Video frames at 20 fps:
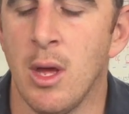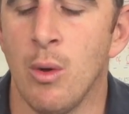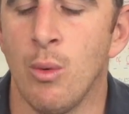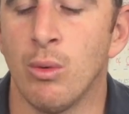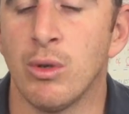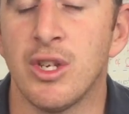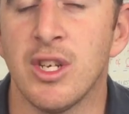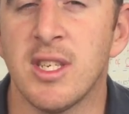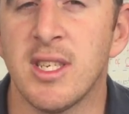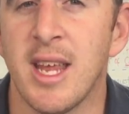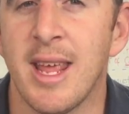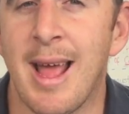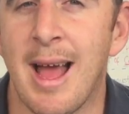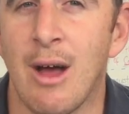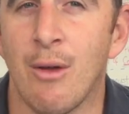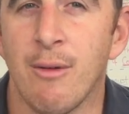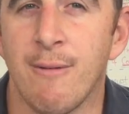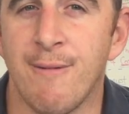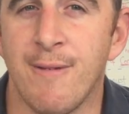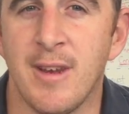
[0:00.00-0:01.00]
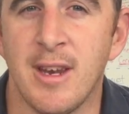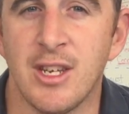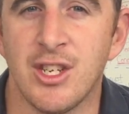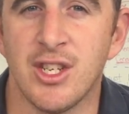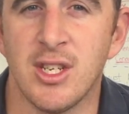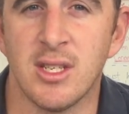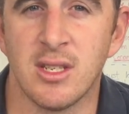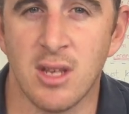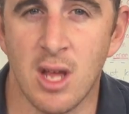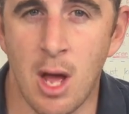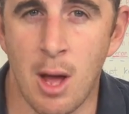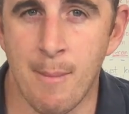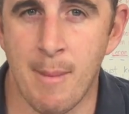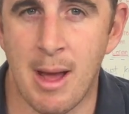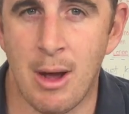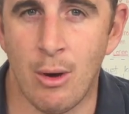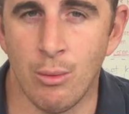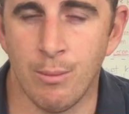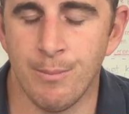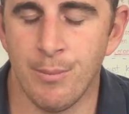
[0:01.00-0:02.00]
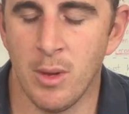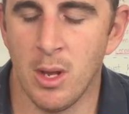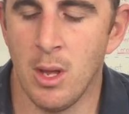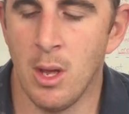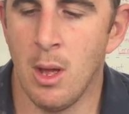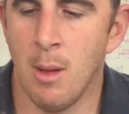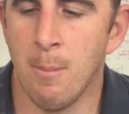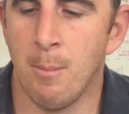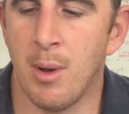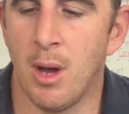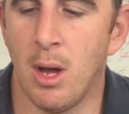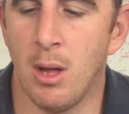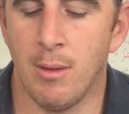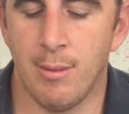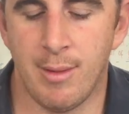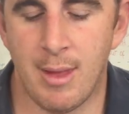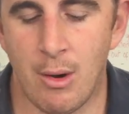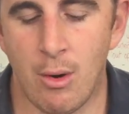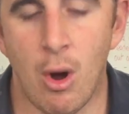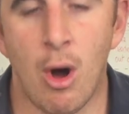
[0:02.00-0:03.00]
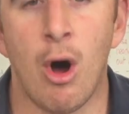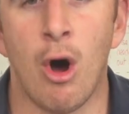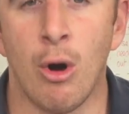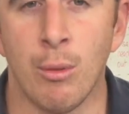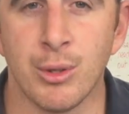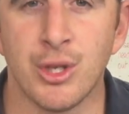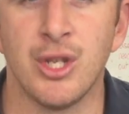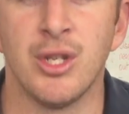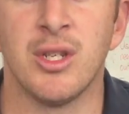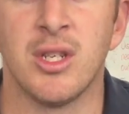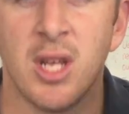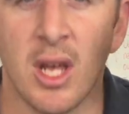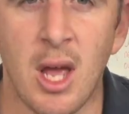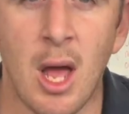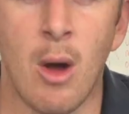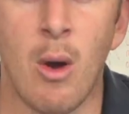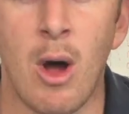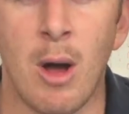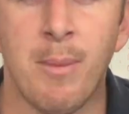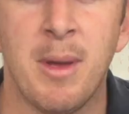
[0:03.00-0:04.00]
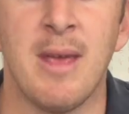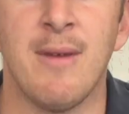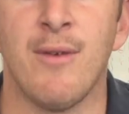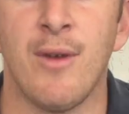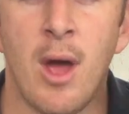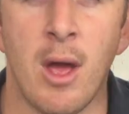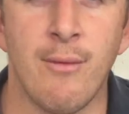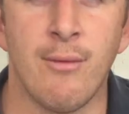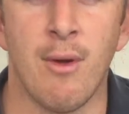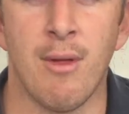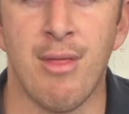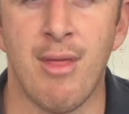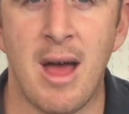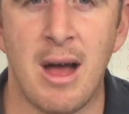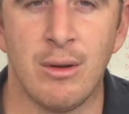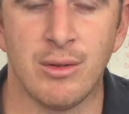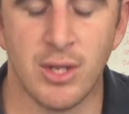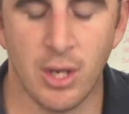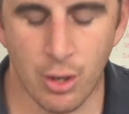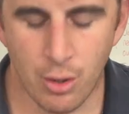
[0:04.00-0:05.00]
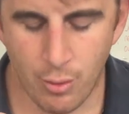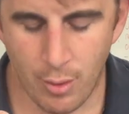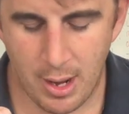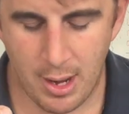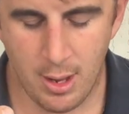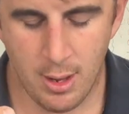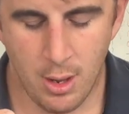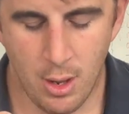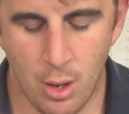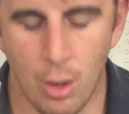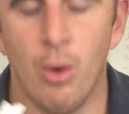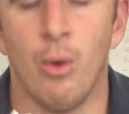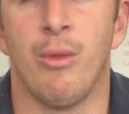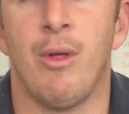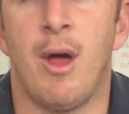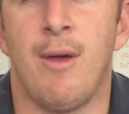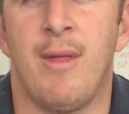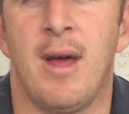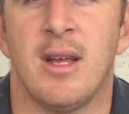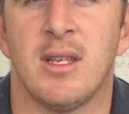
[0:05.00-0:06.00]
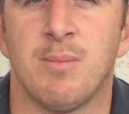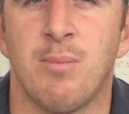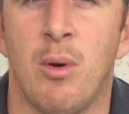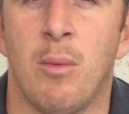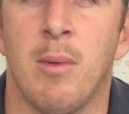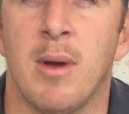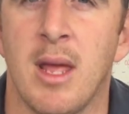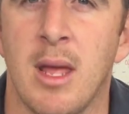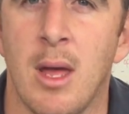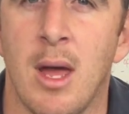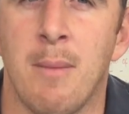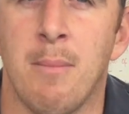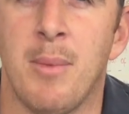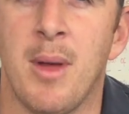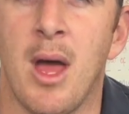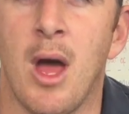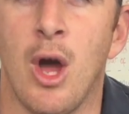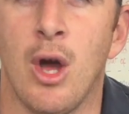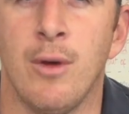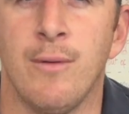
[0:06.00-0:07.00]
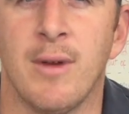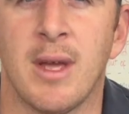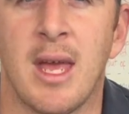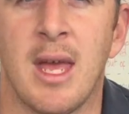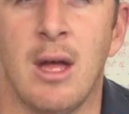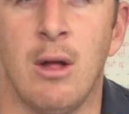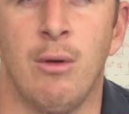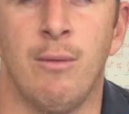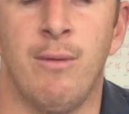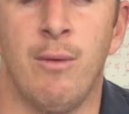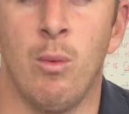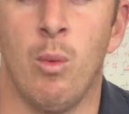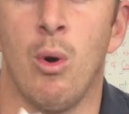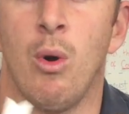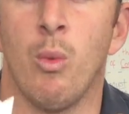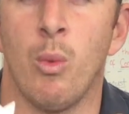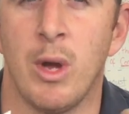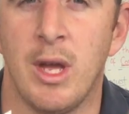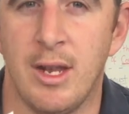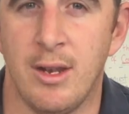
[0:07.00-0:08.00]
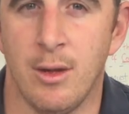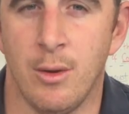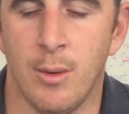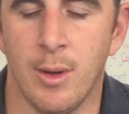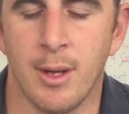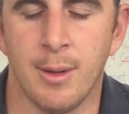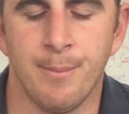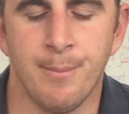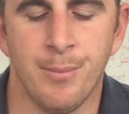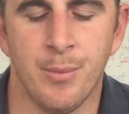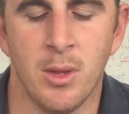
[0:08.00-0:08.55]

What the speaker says: We'll just see how the finishes come out. But there are options to go up even over 1000 grit, although that's probably a bit overkill for what we're doing.